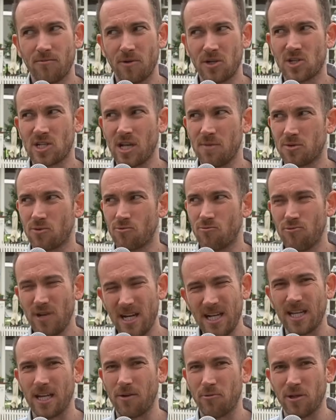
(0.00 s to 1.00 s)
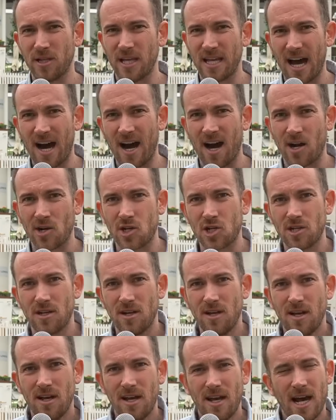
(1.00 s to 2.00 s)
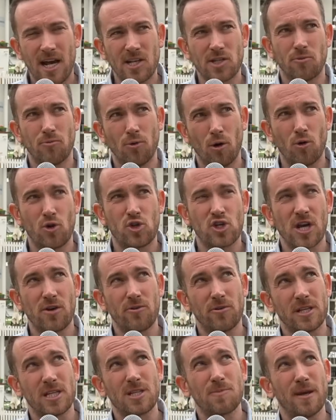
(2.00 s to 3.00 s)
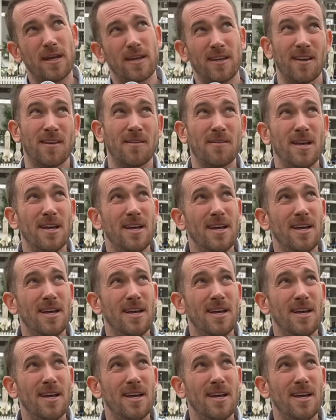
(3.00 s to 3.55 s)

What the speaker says: which seems really, really harsh as a rule, generally speaking.